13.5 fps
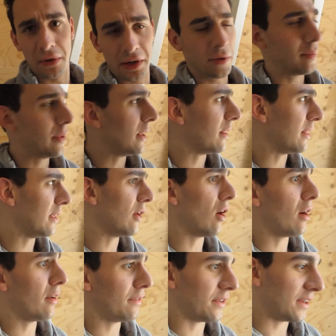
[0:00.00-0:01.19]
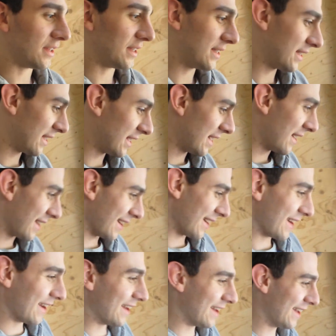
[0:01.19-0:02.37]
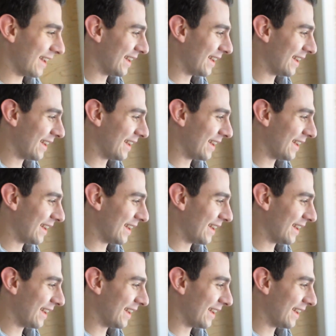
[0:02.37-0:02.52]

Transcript: hear me, the office. I